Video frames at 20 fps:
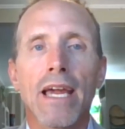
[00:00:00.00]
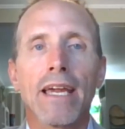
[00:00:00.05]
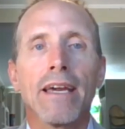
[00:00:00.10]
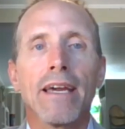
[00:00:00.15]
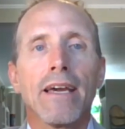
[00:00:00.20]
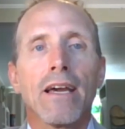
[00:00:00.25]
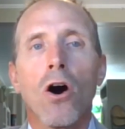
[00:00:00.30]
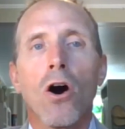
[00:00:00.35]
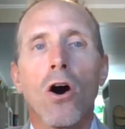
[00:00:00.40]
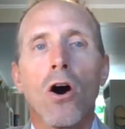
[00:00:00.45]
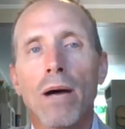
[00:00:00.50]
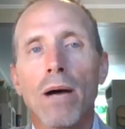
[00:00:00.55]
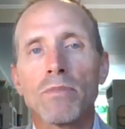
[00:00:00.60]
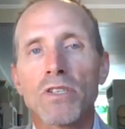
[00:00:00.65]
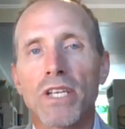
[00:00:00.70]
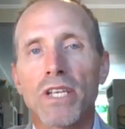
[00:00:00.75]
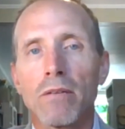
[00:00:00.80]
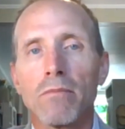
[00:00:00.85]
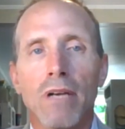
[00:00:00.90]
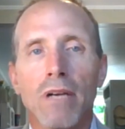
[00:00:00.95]
I'm just gonna
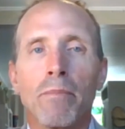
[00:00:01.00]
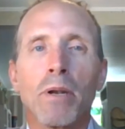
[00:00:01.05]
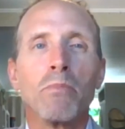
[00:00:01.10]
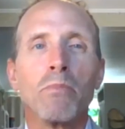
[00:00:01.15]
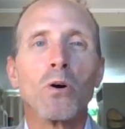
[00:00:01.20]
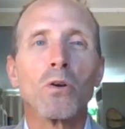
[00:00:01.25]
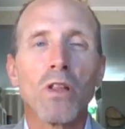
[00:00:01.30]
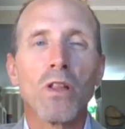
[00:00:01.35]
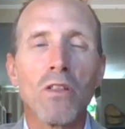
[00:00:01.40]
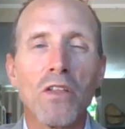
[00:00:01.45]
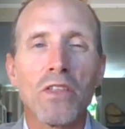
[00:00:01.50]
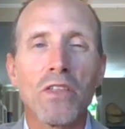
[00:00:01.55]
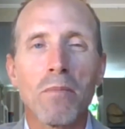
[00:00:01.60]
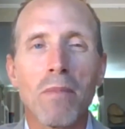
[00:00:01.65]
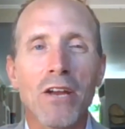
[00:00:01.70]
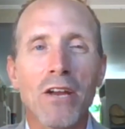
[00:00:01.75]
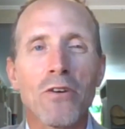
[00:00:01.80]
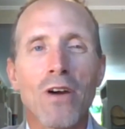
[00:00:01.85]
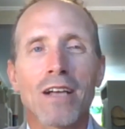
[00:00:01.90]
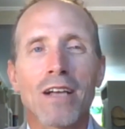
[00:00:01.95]
I'm gonna build a lithium
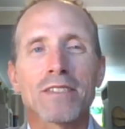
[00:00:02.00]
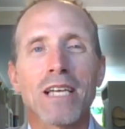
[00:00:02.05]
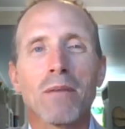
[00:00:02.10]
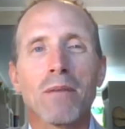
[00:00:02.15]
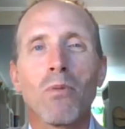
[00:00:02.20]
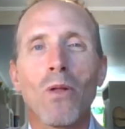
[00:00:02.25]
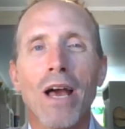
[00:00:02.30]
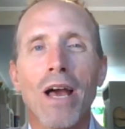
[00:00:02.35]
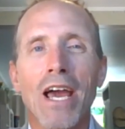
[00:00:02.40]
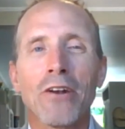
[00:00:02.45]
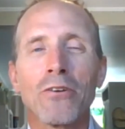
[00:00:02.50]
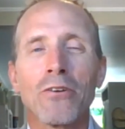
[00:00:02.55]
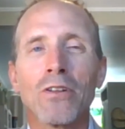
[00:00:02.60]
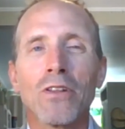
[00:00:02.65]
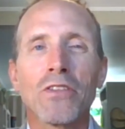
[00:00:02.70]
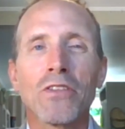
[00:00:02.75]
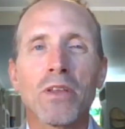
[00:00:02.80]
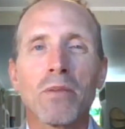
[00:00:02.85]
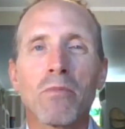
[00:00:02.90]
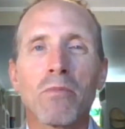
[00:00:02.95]
hydroxide plant or a
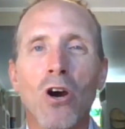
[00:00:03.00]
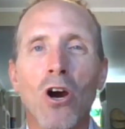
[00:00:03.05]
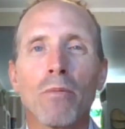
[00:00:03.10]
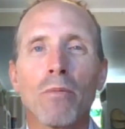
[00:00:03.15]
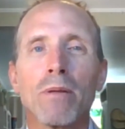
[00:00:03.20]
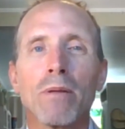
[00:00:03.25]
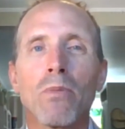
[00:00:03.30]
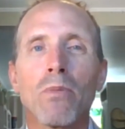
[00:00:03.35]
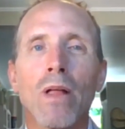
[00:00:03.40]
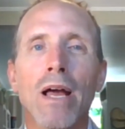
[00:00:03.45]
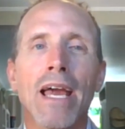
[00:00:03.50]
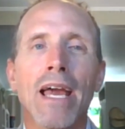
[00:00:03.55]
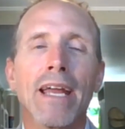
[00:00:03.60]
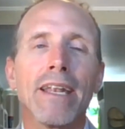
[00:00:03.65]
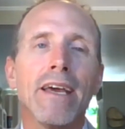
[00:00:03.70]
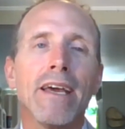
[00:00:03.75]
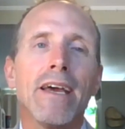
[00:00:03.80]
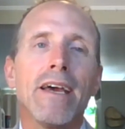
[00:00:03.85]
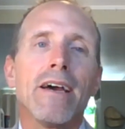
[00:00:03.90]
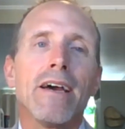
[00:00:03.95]
lithium carbonate plant,"